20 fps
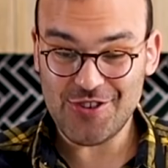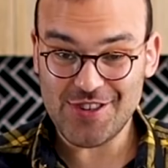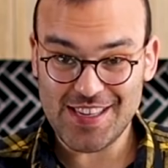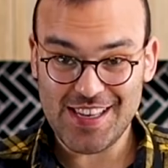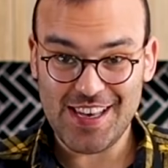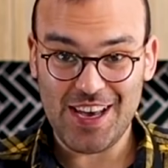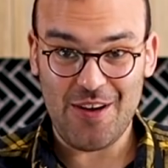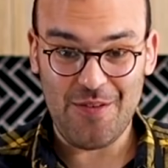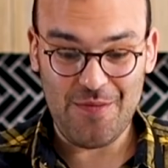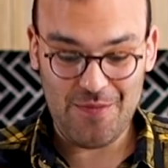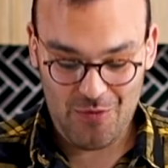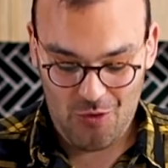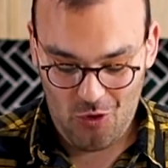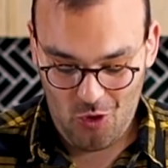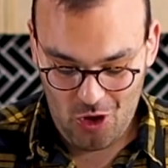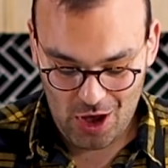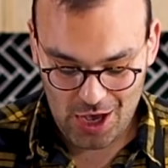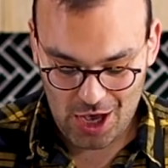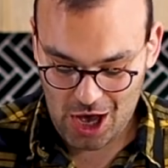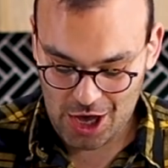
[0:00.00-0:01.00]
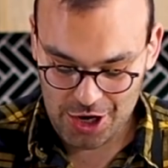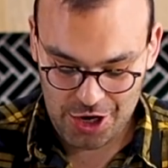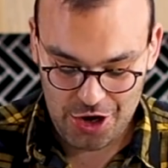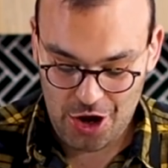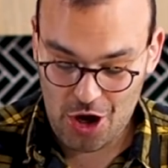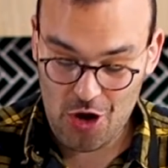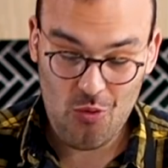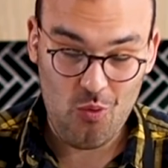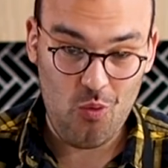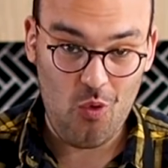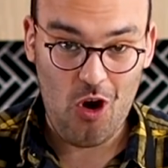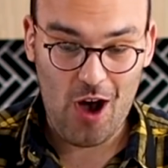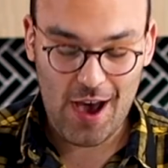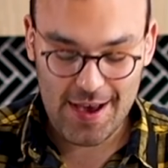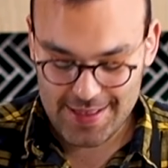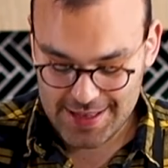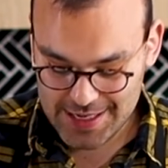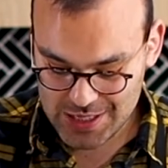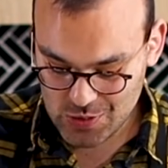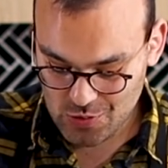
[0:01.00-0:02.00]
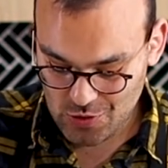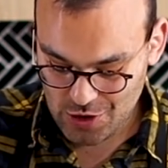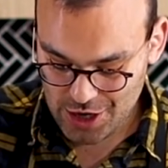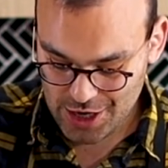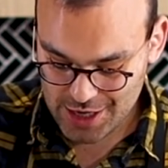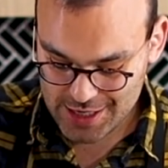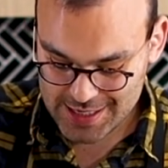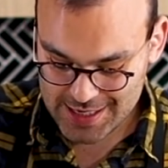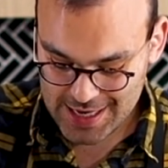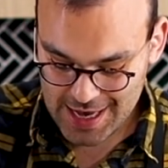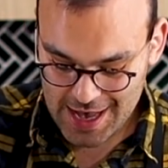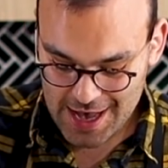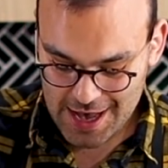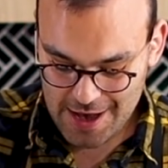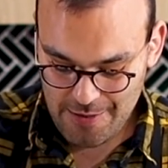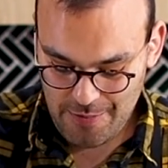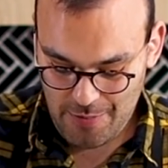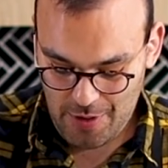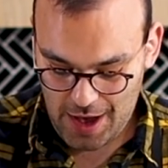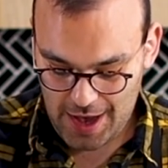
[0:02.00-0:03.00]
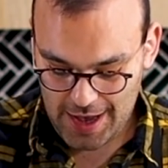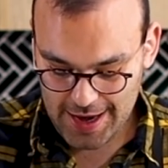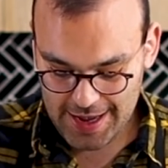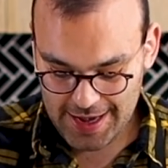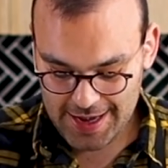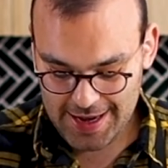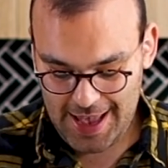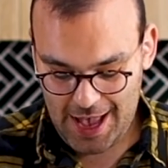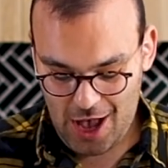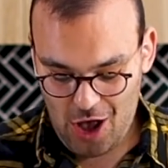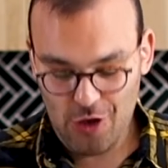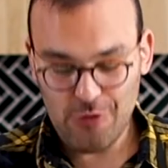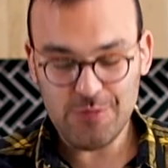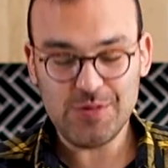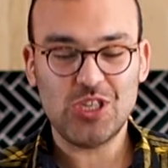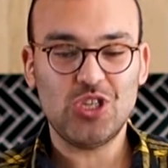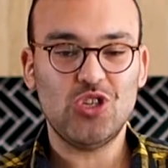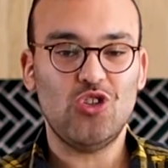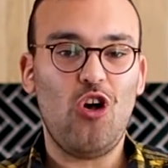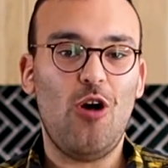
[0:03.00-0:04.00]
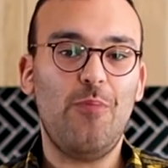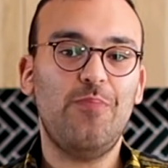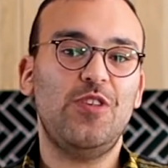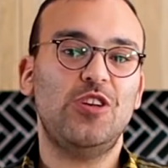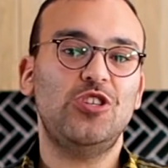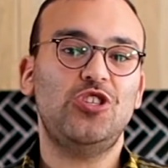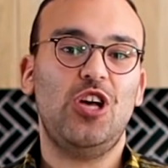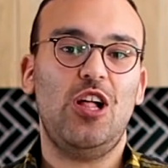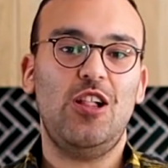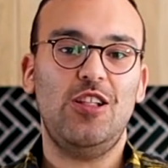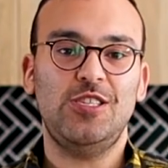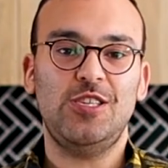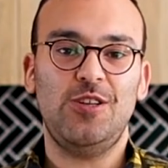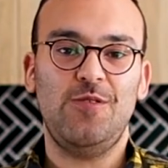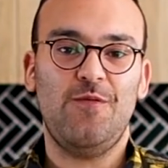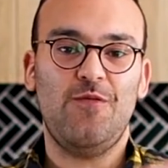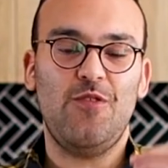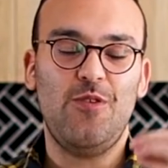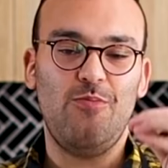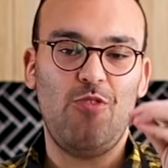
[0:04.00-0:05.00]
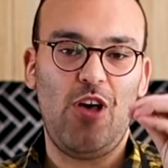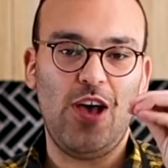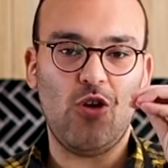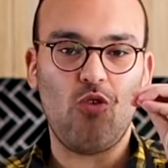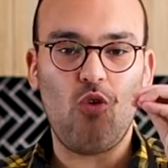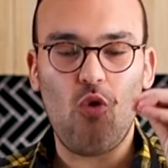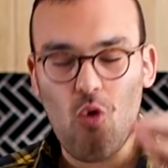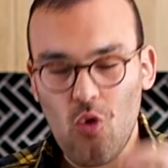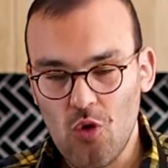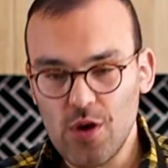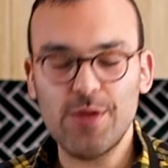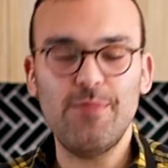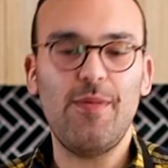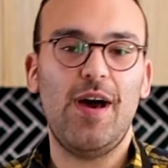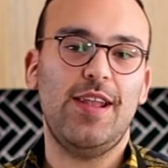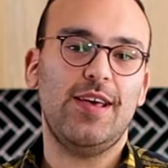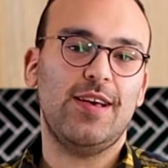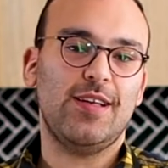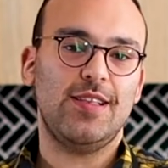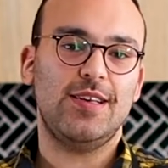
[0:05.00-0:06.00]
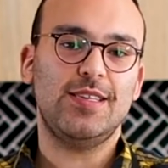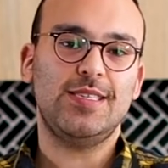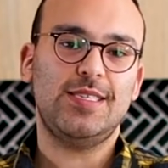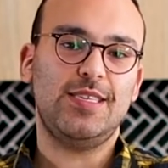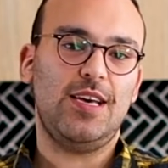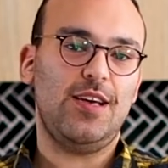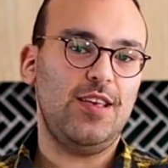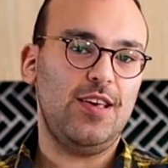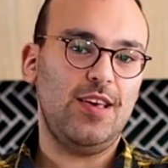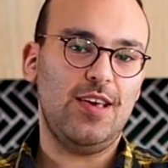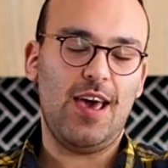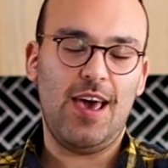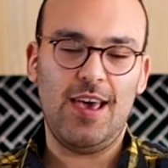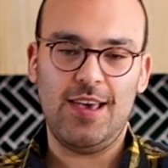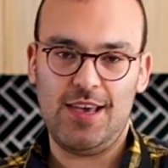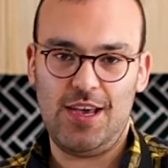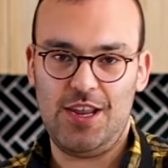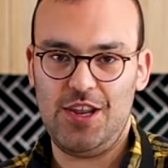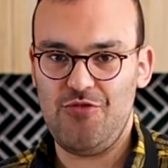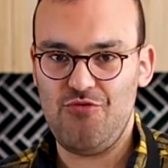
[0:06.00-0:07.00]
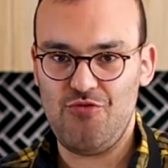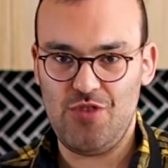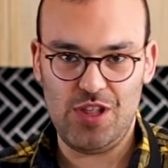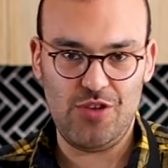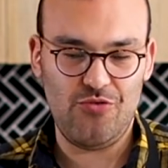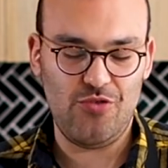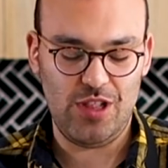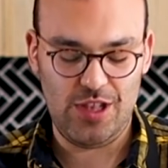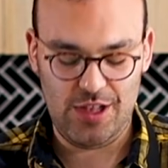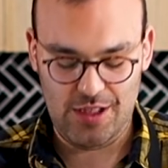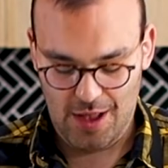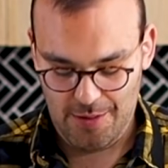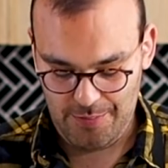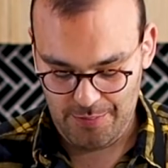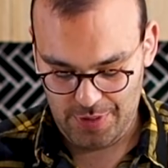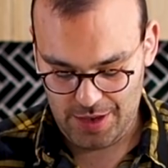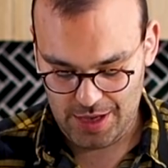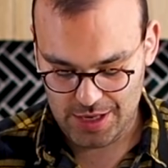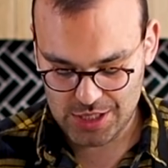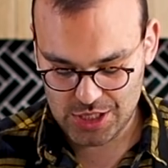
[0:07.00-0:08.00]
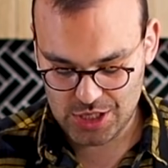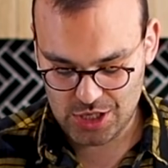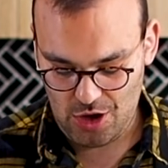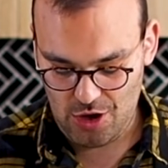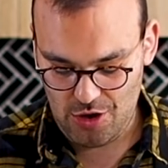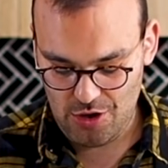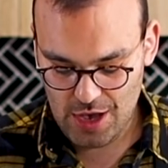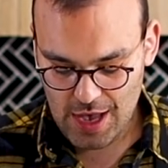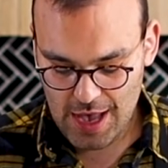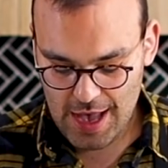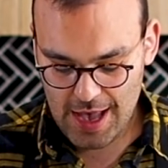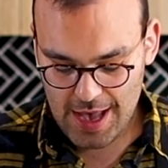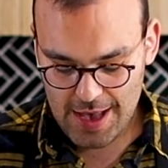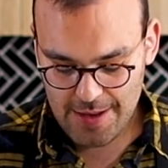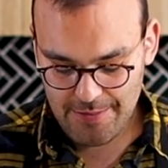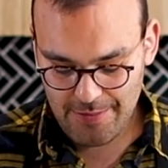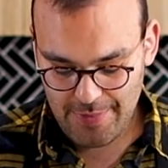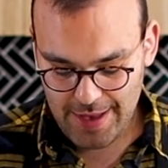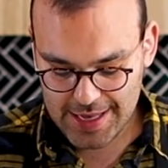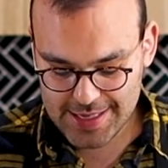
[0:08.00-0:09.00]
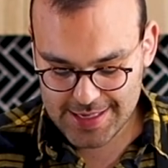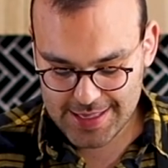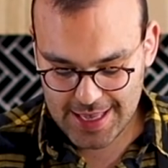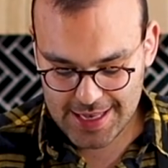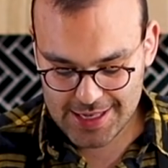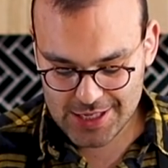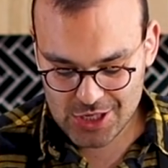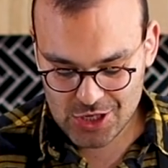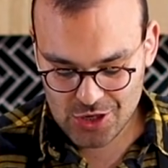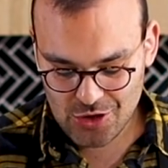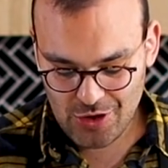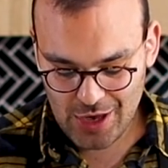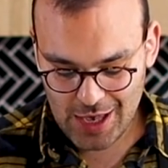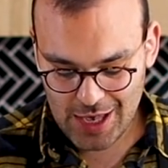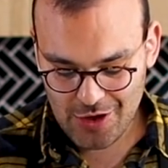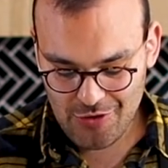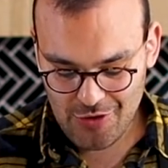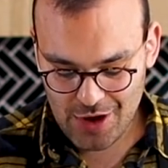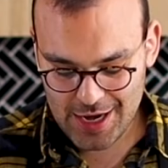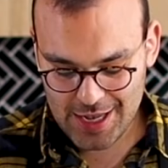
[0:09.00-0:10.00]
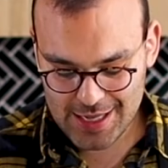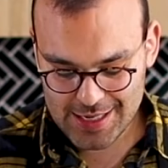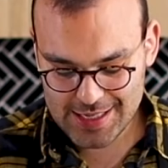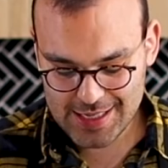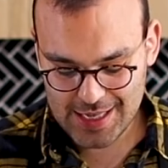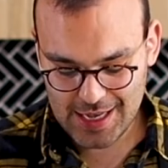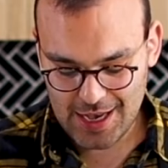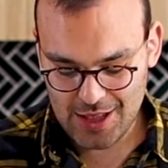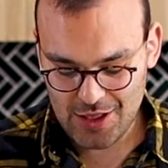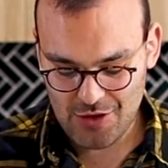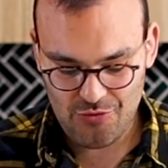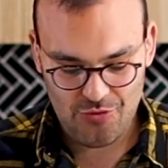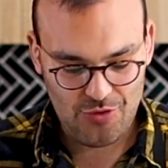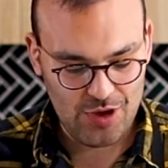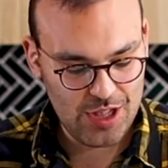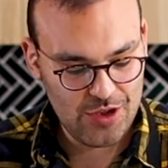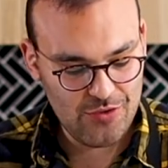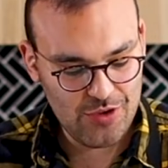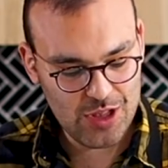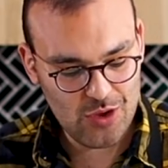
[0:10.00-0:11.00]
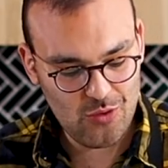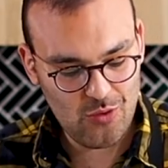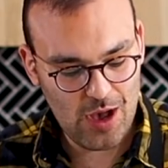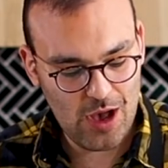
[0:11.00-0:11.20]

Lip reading: using a fork. I don't know why this works, but it helps stop the gelatin from like automatically setting and getting really, really lumpy. So mix these two ingredients together really, really